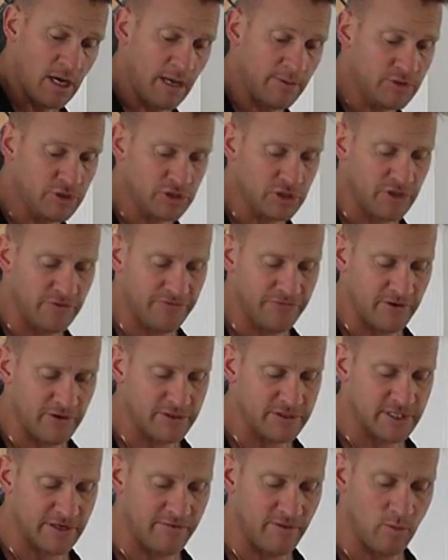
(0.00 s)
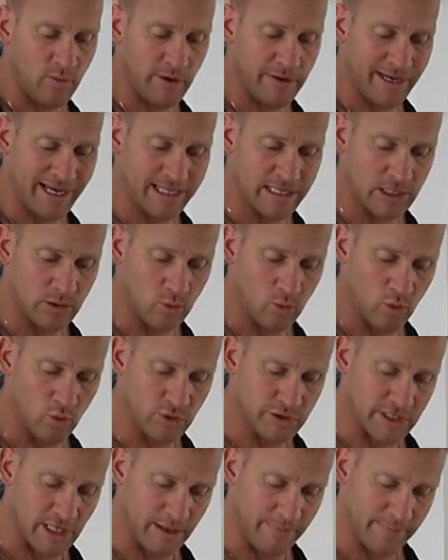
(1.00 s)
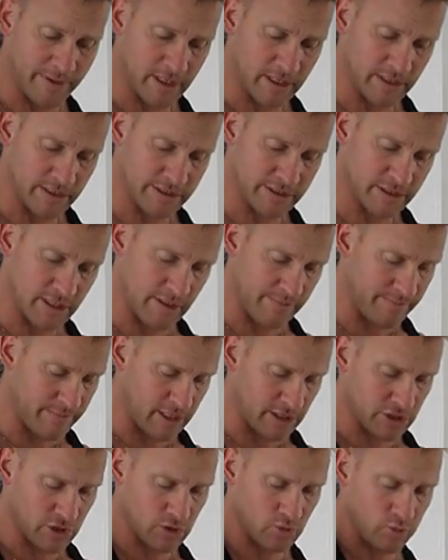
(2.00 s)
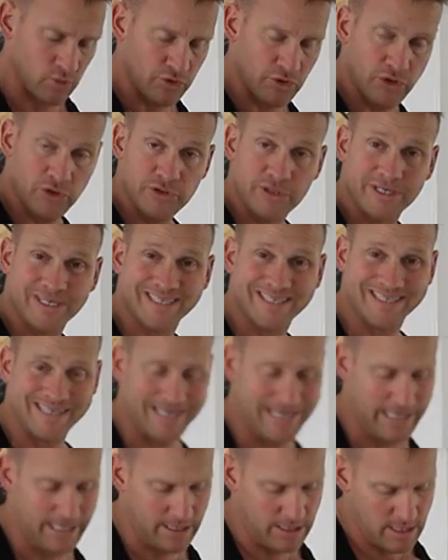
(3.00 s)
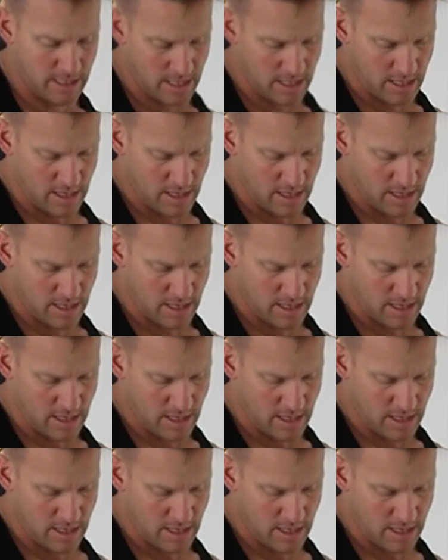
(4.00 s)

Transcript: I'm just going to throw it together. I won't add the water because I just want you to see